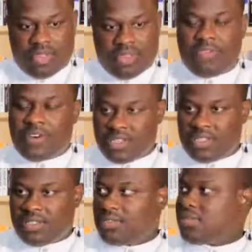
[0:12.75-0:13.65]
The
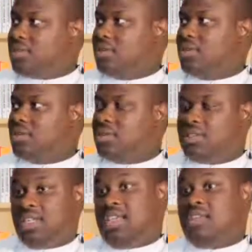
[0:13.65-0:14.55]
first
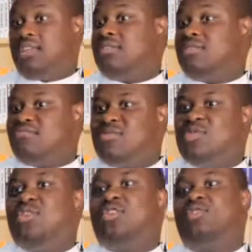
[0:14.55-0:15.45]
thing
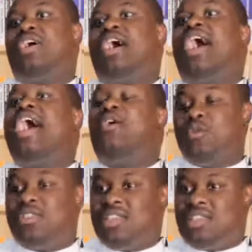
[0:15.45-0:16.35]
I
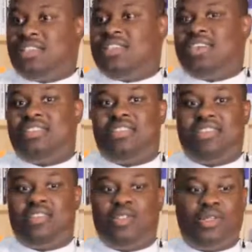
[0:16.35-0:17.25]
would say is that
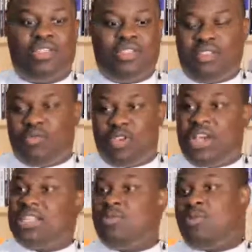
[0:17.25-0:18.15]
it's not, when you
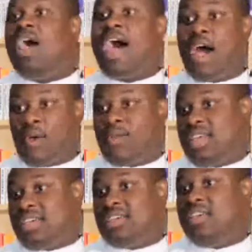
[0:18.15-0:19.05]
ask people how,
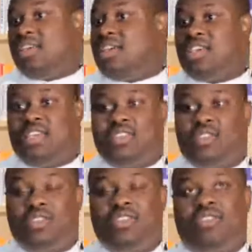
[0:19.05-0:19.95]
like, it's
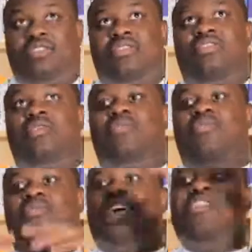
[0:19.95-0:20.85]
not some,
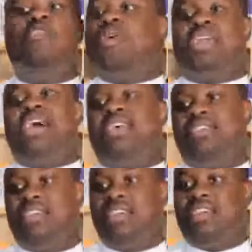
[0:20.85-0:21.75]
anybody has
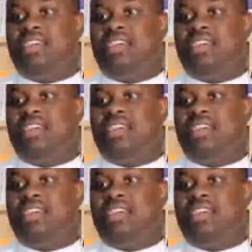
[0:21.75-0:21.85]
a,